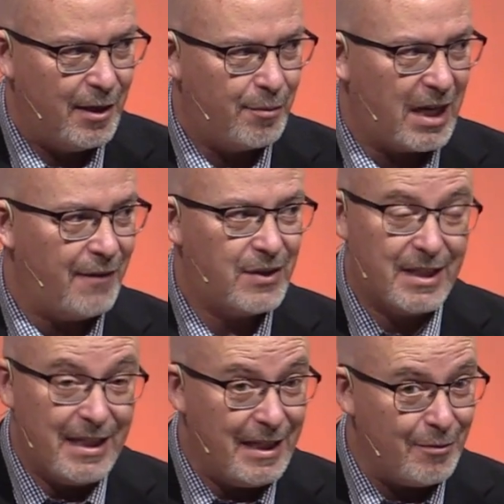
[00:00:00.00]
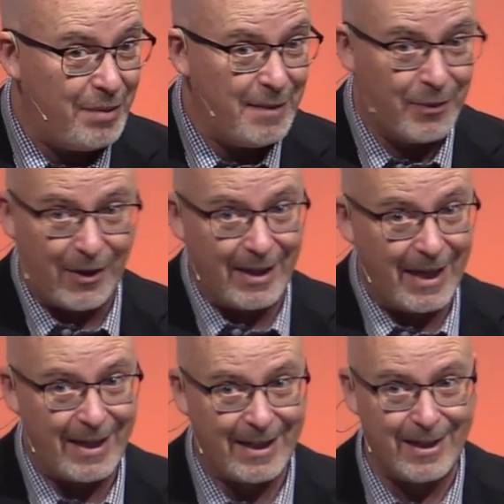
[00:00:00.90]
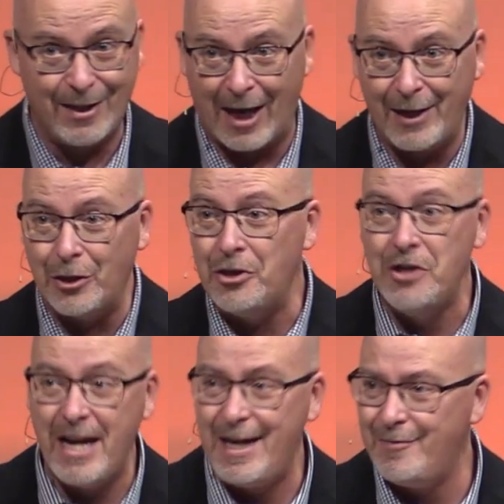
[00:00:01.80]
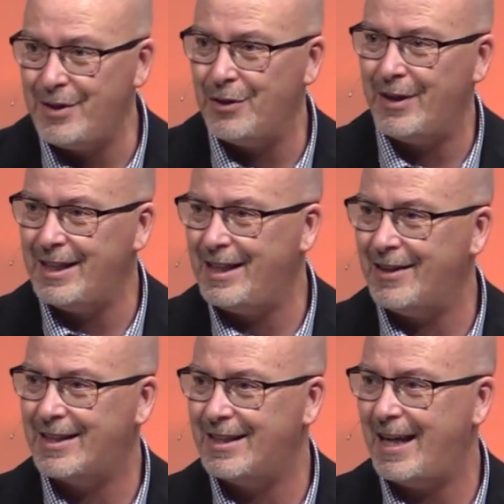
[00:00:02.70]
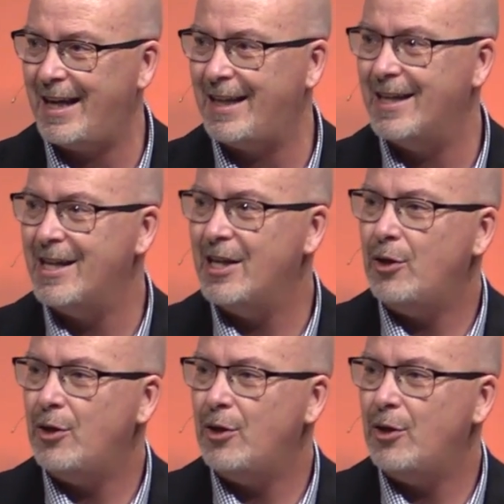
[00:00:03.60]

But I've seen people, and I could name you in here today,